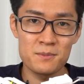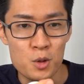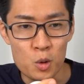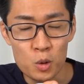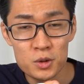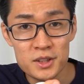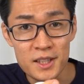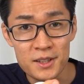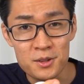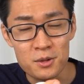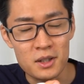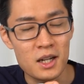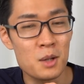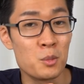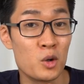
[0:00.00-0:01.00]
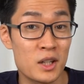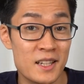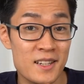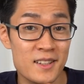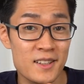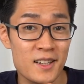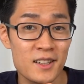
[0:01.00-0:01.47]
Conducted noise
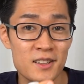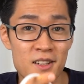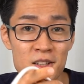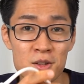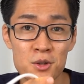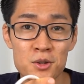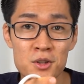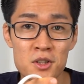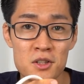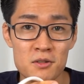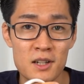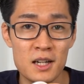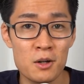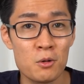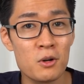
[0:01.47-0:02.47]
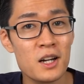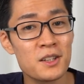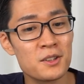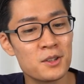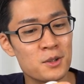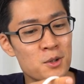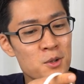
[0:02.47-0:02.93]
from an electrical outlet can
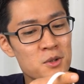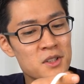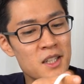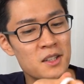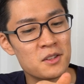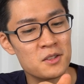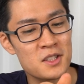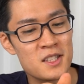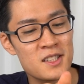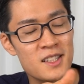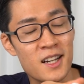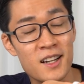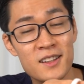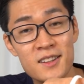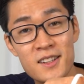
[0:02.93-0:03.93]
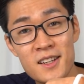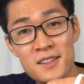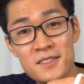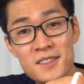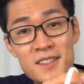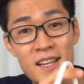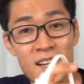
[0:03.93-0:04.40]
adversely affect other
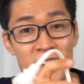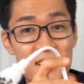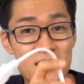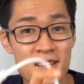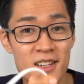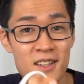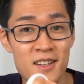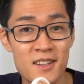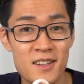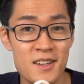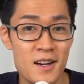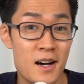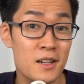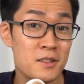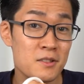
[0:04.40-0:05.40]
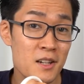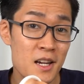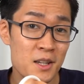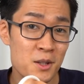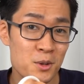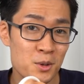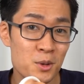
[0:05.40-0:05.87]
electrical appliances connected to the
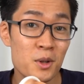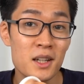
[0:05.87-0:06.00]
outlet.